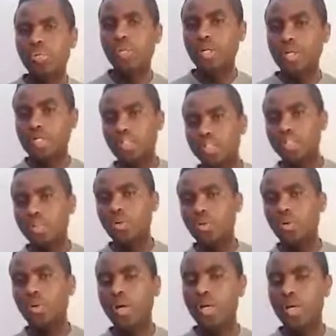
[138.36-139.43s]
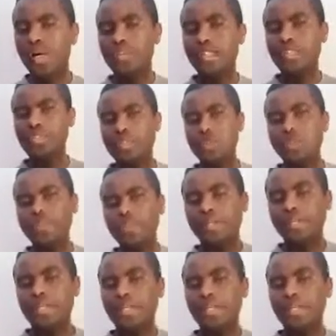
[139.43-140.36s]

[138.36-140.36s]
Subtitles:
which will redissolve